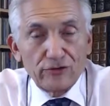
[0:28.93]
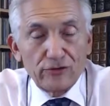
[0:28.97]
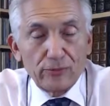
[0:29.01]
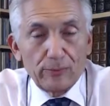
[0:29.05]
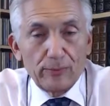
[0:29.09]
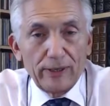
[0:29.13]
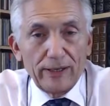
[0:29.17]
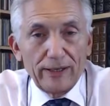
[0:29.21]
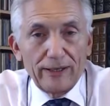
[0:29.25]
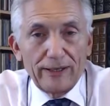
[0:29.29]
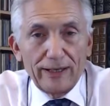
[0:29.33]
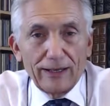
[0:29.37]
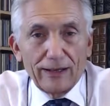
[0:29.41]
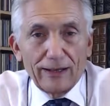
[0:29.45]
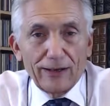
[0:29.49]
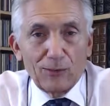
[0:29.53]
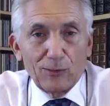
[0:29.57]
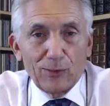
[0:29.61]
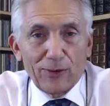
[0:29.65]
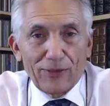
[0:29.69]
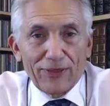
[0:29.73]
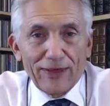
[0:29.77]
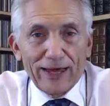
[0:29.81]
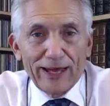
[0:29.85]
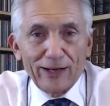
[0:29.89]
have been dealing
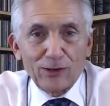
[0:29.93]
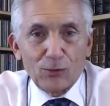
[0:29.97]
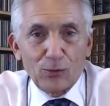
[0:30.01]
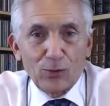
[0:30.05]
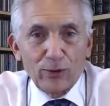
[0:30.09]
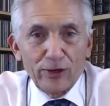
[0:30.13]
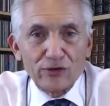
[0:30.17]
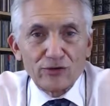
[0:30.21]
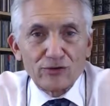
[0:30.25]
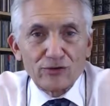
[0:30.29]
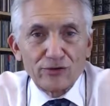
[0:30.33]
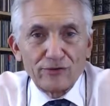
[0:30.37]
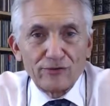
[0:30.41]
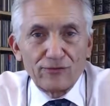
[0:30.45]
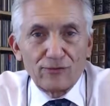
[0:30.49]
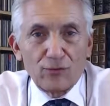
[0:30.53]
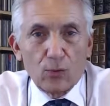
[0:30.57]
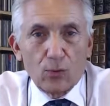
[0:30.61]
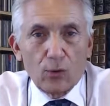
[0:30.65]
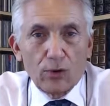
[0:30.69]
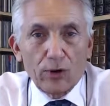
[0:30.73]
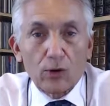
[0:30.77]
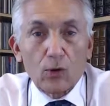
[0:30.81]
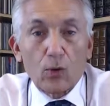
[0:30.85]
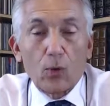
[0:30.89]
with that question
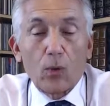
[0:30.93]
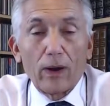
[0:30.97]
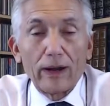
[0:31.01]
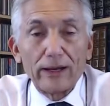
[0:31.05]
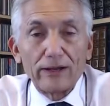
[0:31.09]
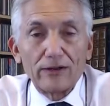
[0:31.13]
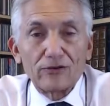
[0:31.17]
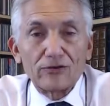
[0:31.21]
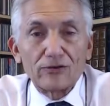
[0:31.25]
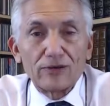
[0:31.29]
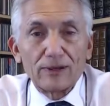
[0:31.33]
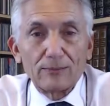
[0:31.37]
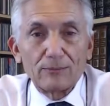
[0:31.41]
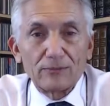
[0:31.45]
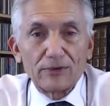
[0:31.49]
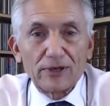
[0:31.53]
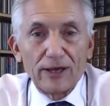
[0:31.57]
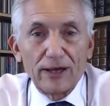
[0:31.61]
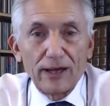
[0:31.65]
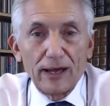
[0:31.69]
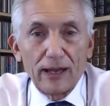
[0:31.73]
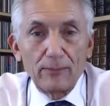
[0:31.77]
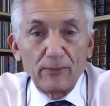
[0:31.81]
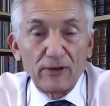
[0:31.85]
for quite some time.